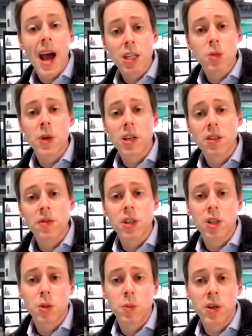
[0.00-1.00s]
aspect of the
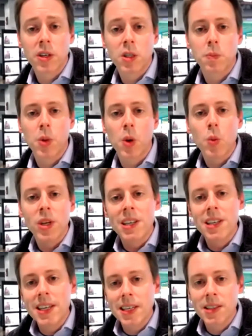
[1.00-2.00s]
experience, but we
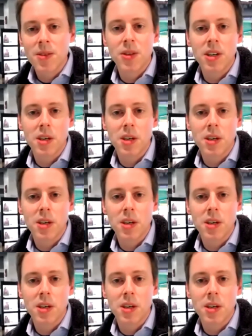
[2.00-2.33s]
need to think